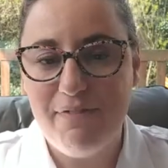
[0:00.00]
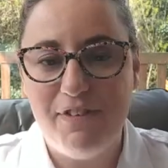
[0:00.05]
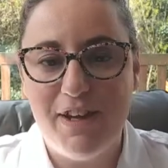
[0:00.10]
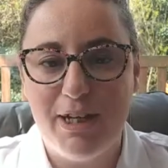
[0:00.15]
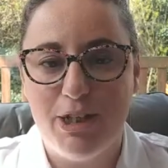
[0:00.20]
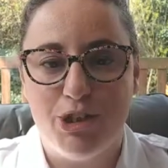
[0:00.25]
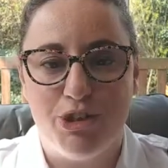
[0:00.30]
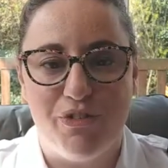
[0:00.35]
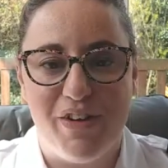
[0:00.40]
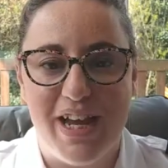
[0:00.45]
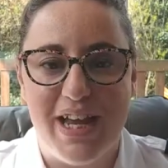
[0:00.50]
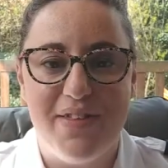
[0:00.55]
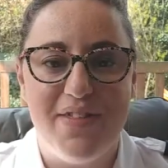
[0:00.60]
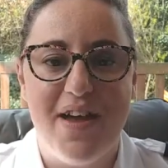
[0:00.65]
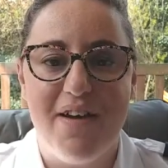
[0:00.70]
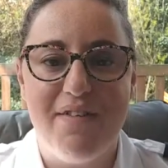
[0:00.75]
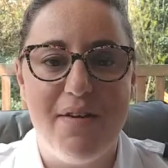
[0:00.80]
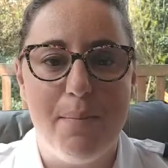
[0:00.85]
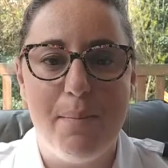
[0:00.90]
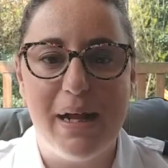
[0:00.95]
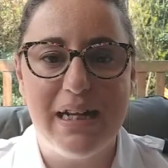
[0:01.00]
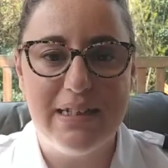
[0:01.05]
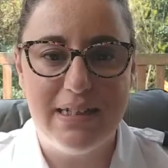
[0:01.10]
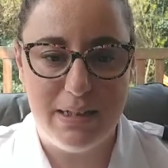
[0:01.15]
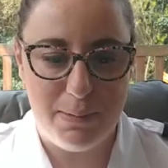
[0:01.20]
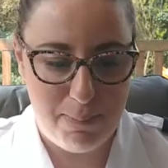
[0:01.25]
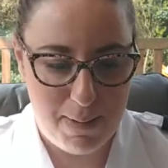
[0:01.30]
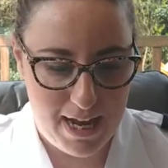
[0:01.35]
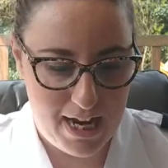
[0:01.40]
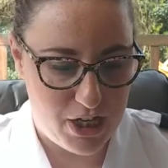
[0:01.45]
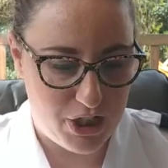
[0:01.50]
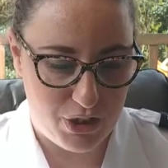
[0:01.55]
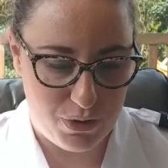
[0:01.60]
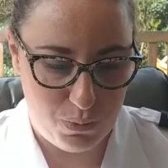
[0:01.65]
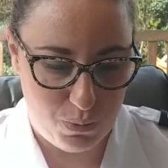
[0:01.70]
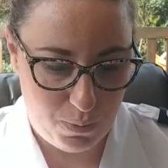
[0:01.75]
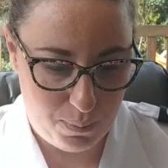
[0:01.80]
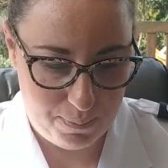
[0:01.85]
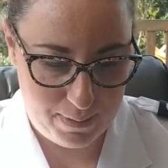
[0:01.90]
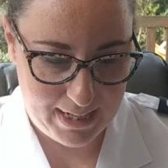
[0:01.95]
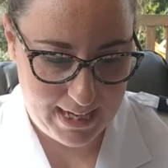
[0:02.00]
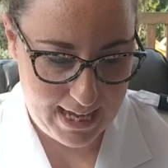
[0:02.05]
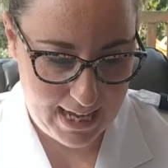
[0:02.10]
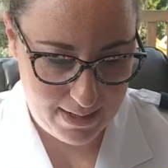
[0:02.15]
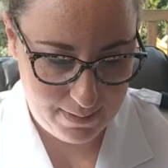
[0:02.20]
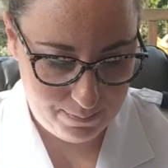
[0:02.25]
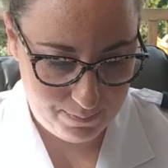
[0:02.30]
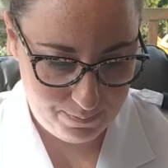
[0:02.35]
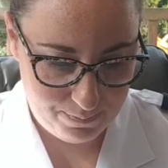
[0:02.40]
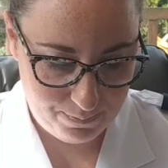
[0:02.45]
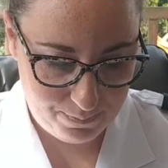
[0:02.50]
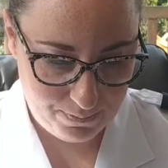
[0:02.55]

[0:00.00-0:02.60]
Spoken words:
victory and their emancipation would begin.